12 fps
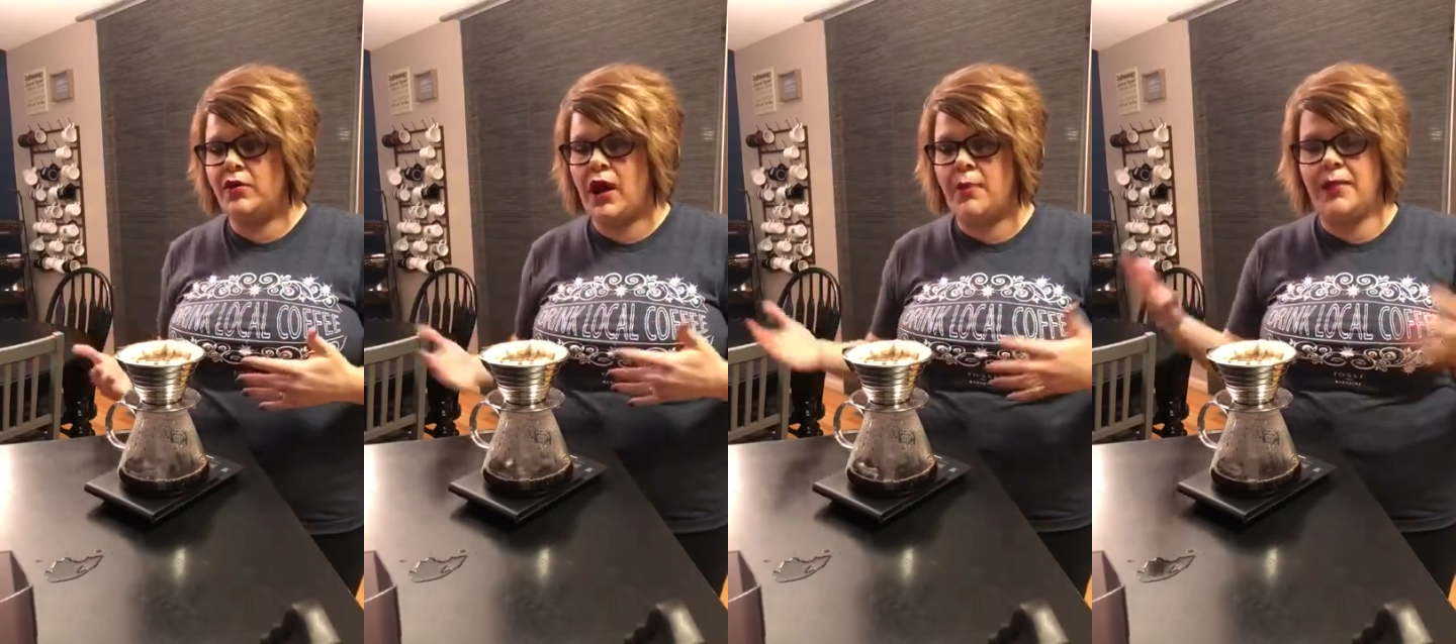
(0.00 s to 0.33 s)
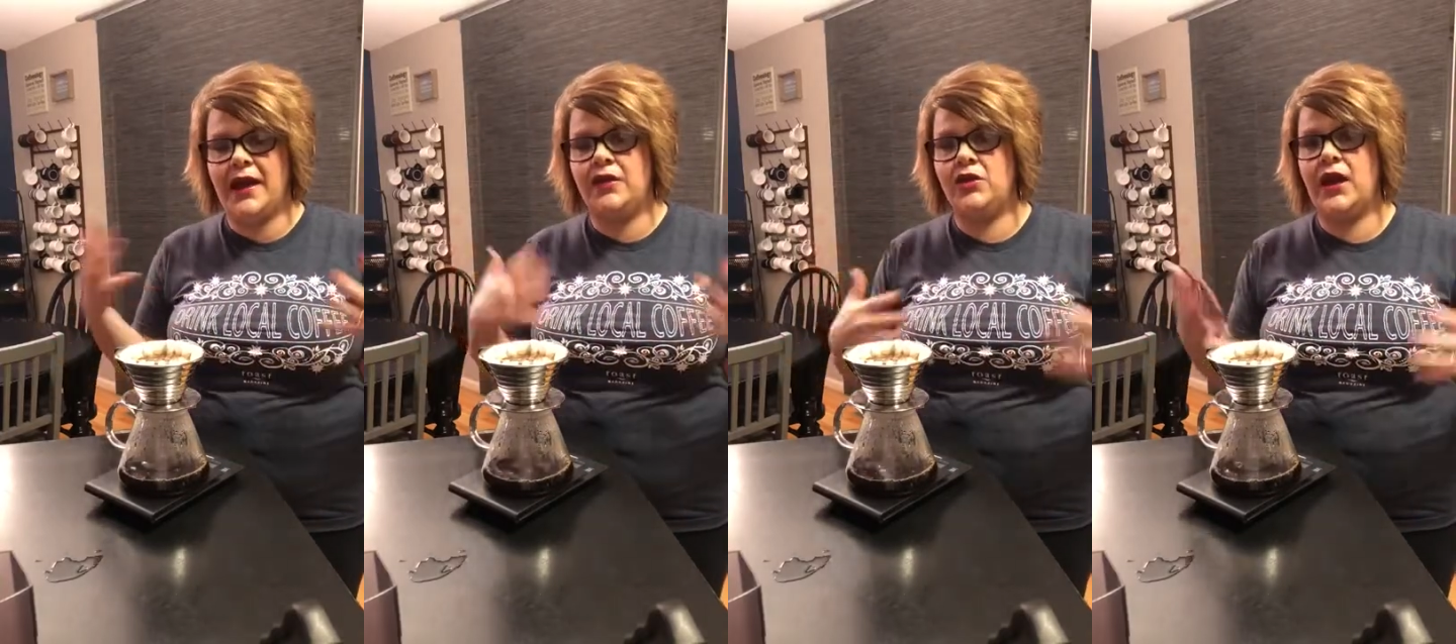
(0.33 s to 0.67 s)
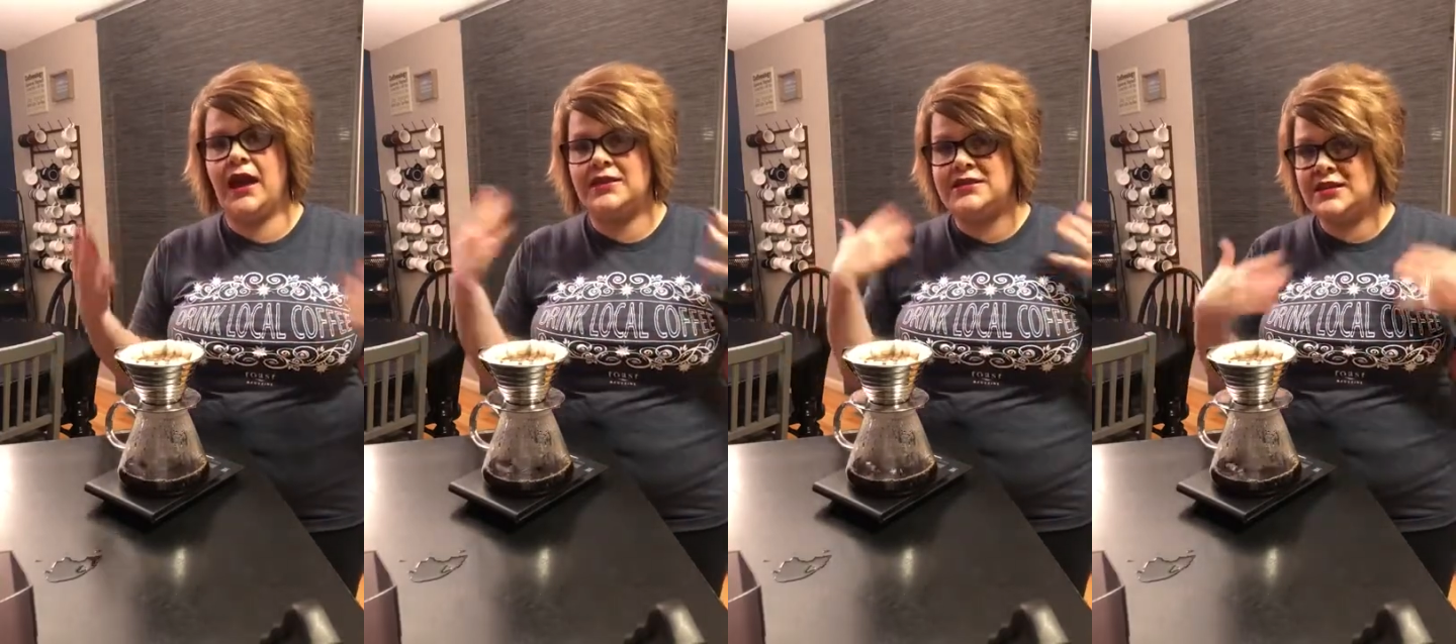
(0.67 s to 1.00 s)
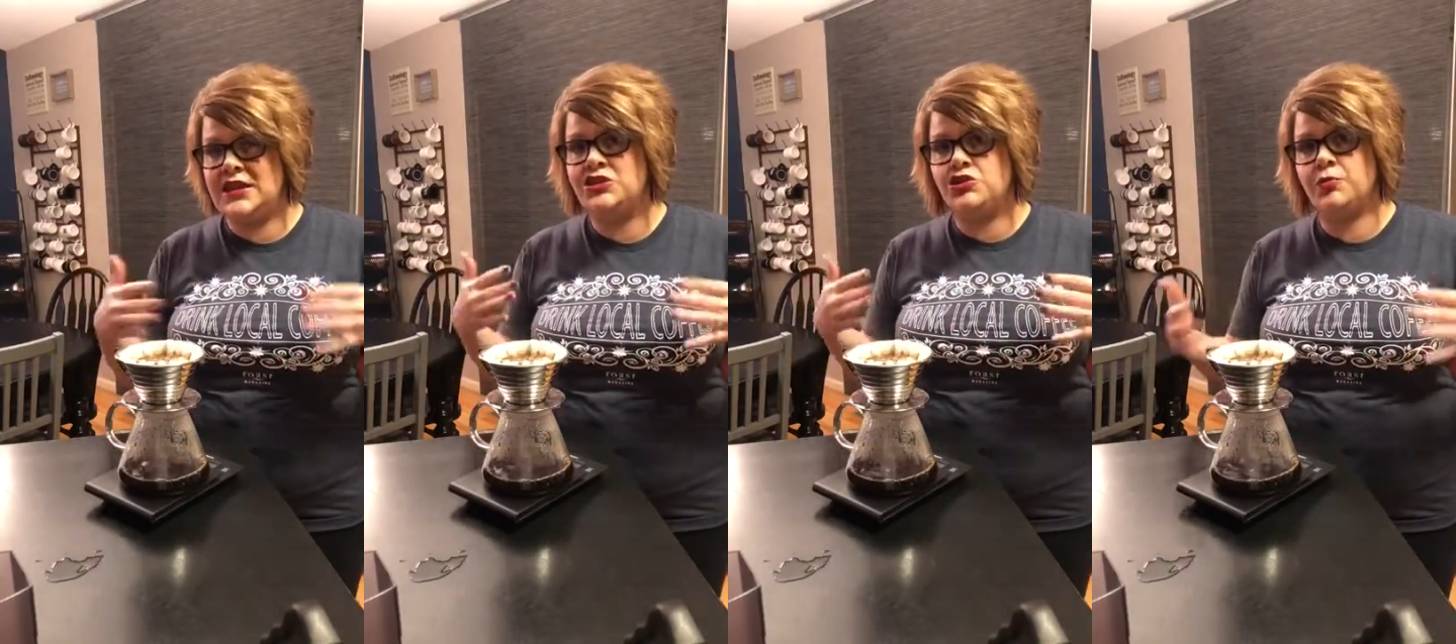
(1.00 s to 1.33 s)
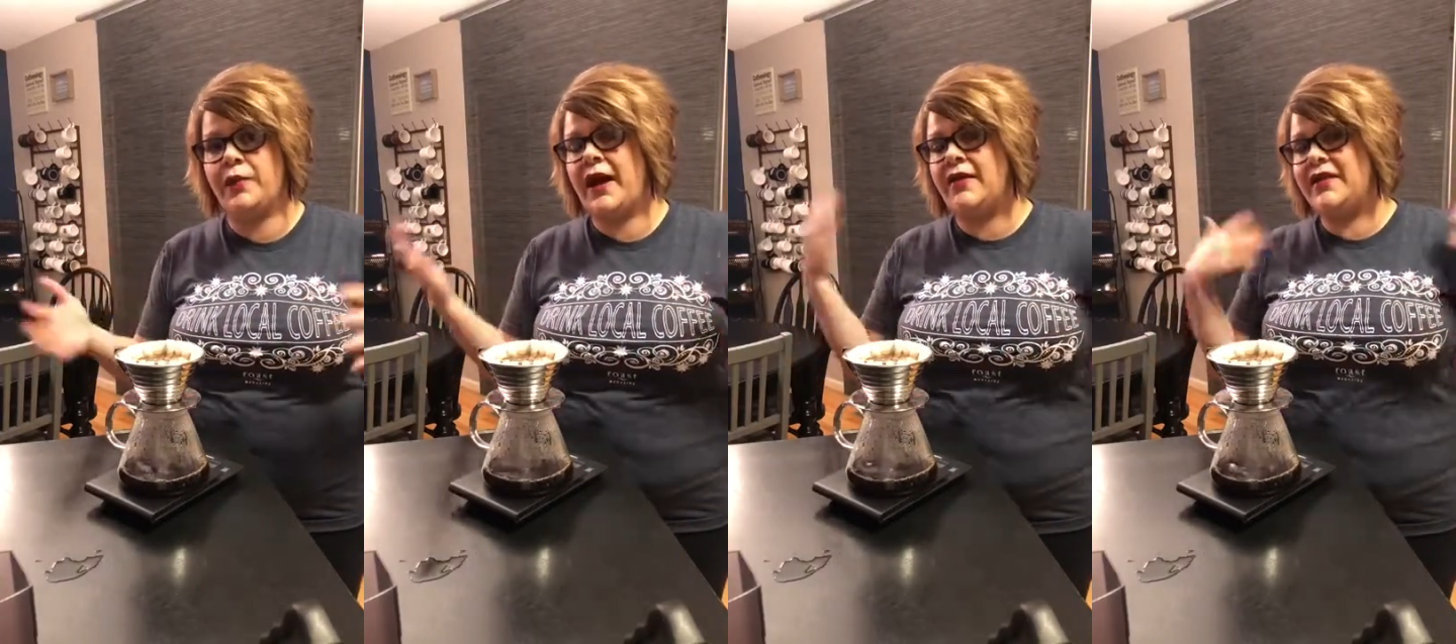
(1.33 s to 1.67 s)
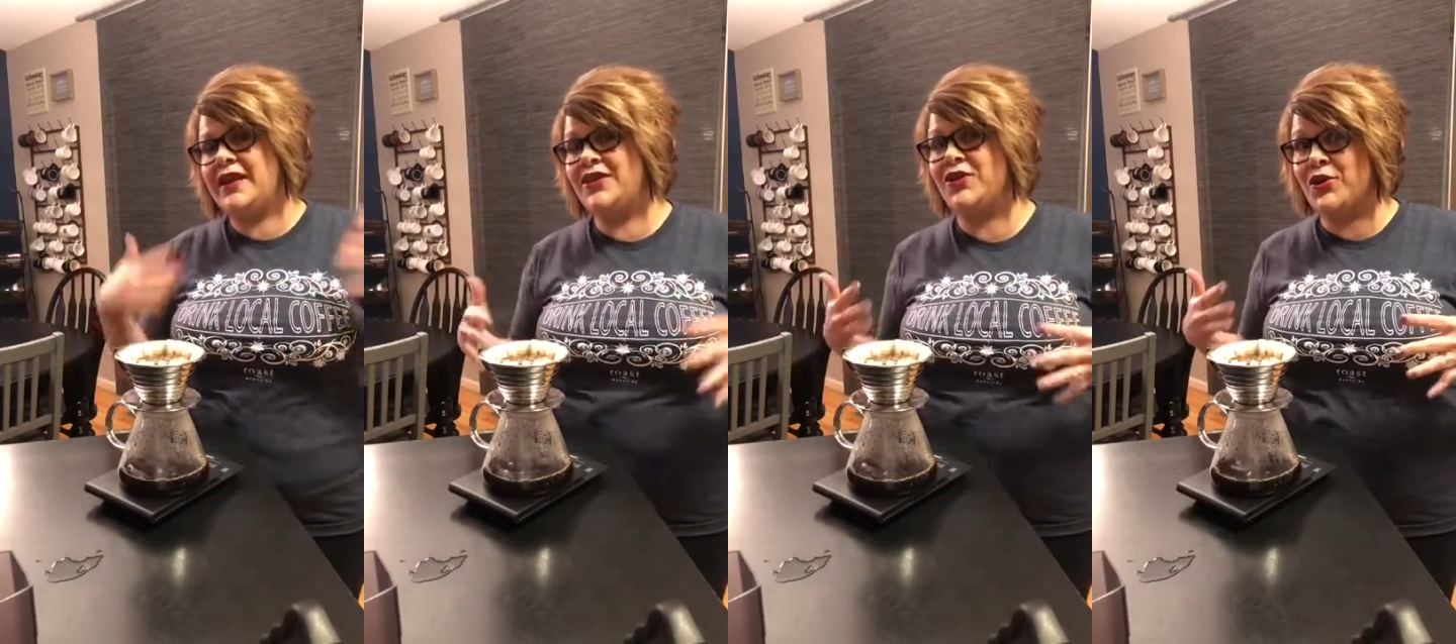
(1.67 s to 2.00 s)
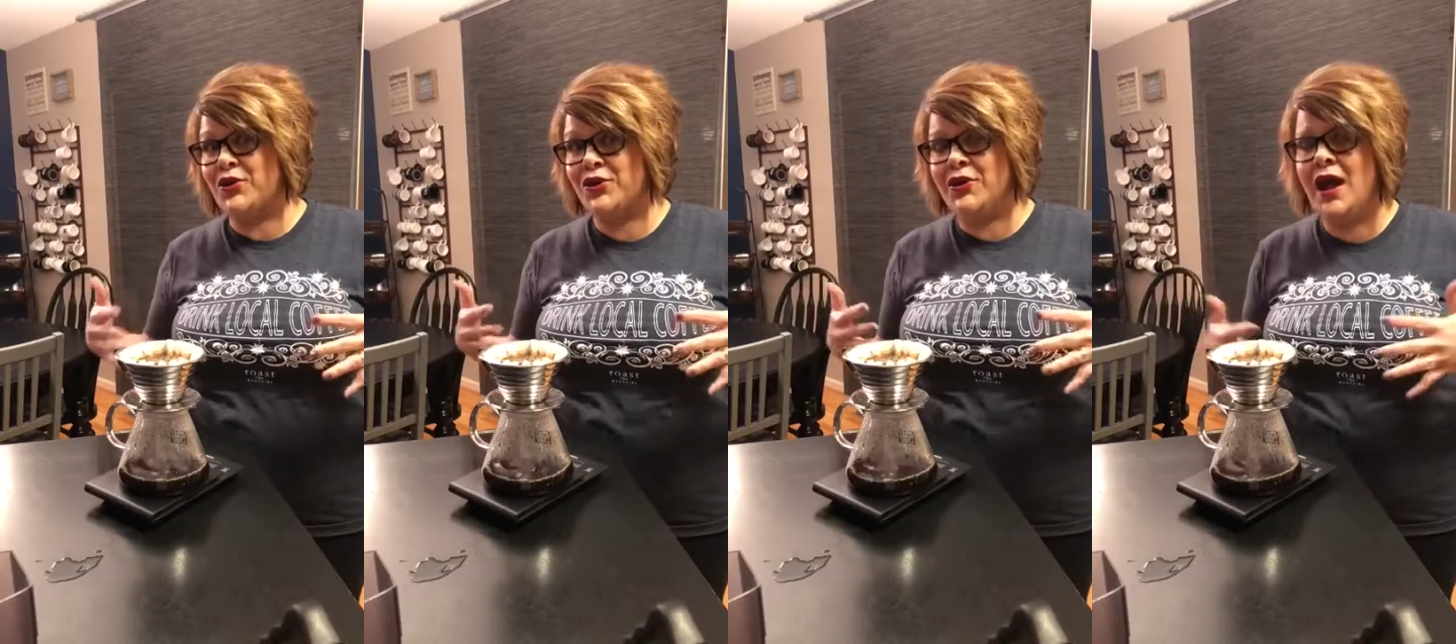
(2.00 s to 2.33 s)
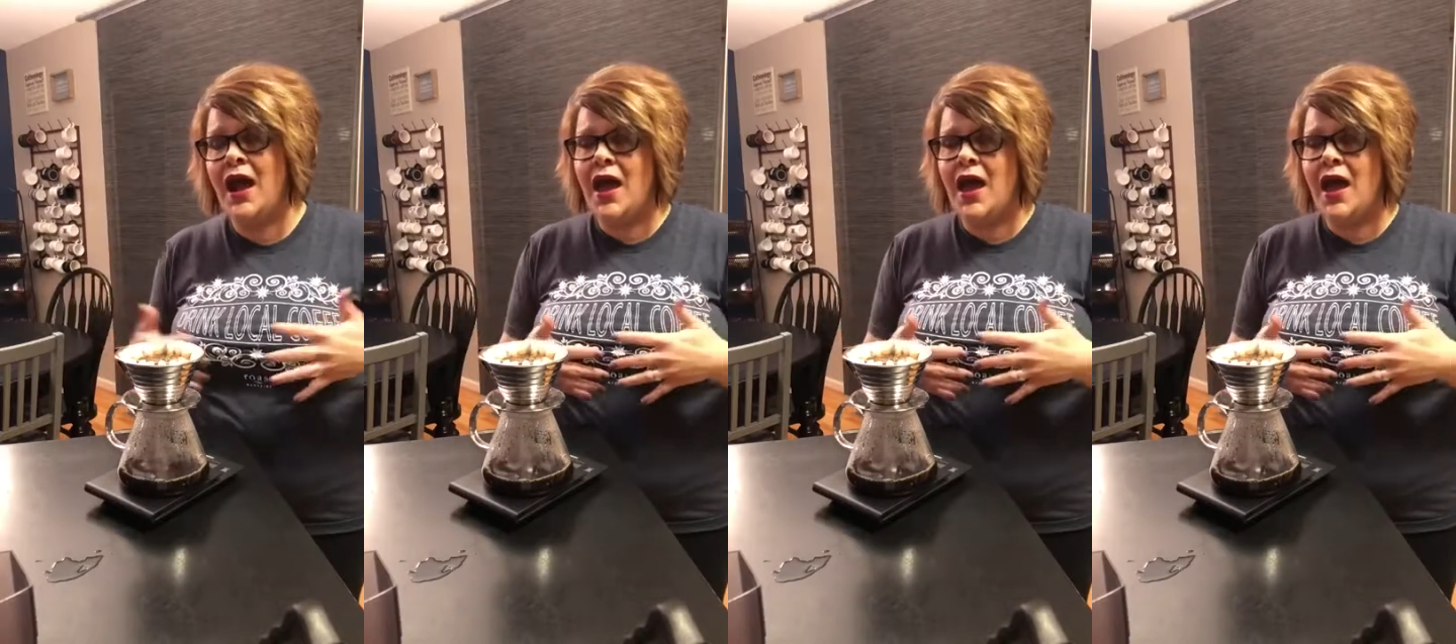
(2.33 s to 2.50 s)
up and teach your palate and learn.